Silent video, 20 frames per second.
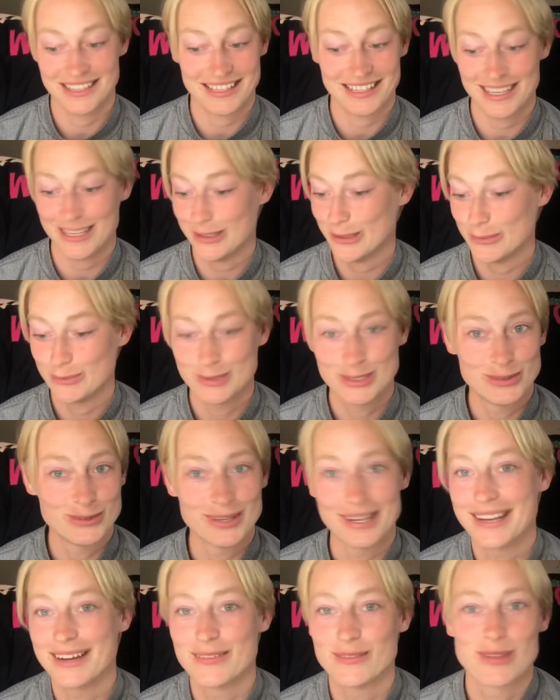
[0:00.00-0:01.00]
I'm
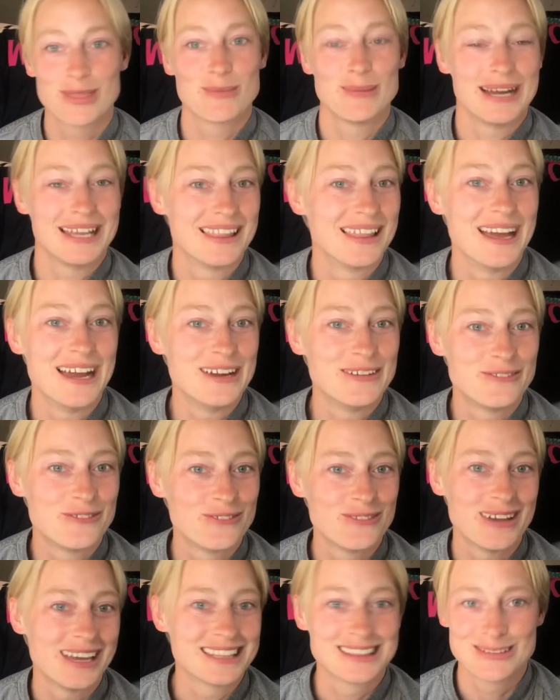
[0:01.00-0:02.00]
doing with my life
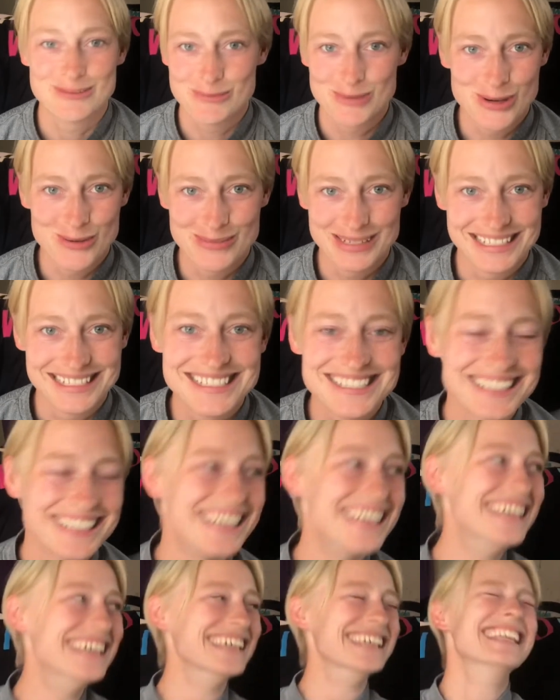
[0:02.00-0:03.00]
at the moment
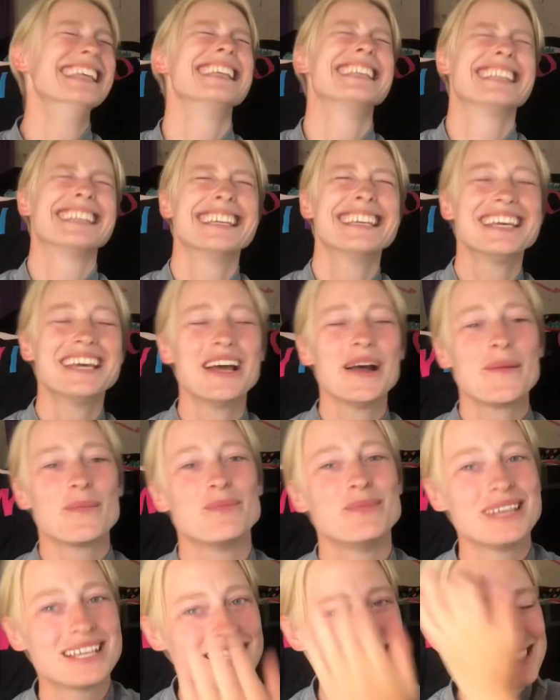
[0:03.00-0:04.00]

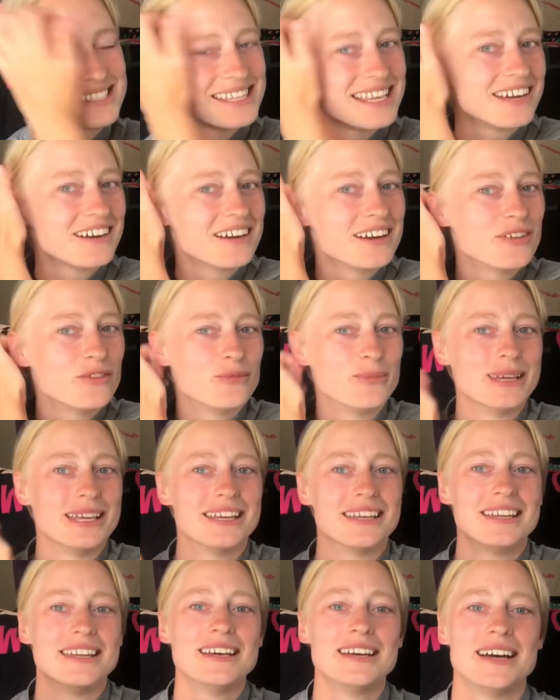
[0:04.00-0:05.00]
because there have
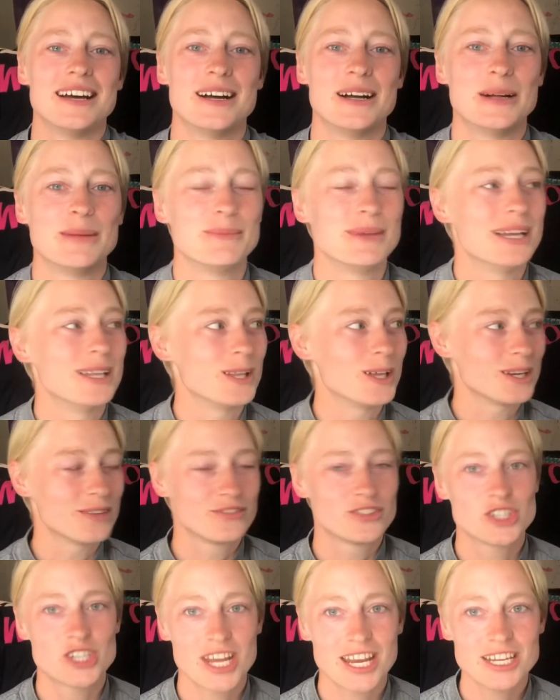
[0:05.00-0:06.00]
been a lot of
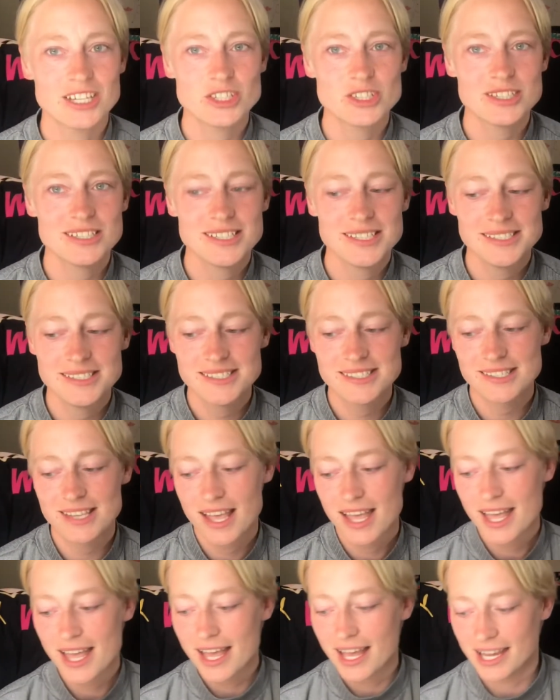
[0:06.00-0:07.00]
changes
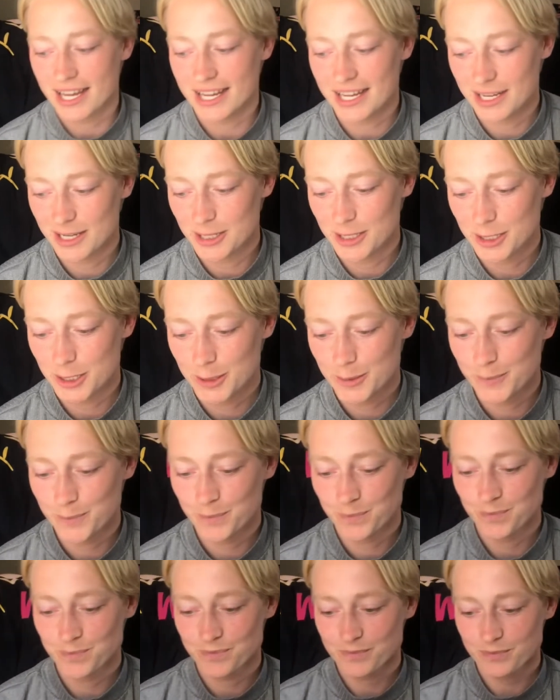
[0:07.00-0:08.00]
and